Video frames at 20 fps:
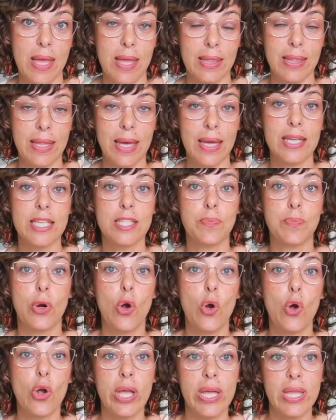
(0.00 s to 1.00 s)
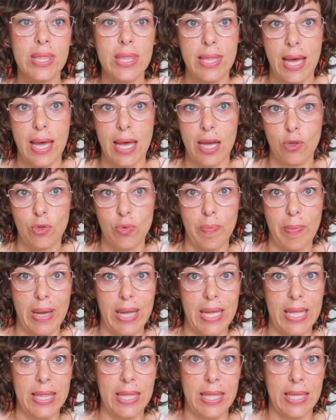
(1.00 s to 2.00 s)
that is broken down
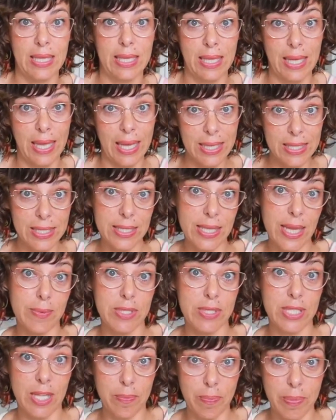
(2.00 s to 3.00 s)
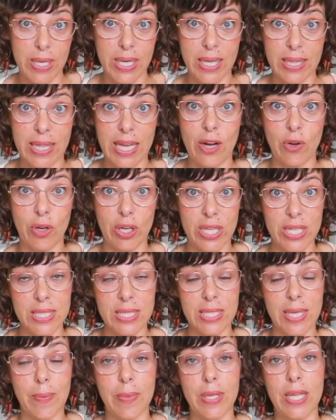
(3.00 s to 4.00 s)
by the enzymes that break down
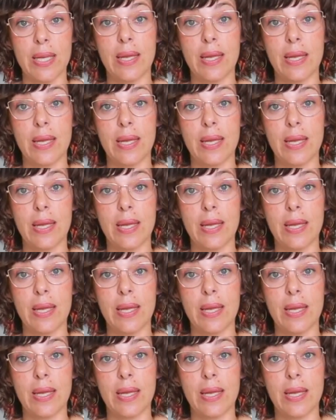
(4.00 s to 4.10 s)
histamine,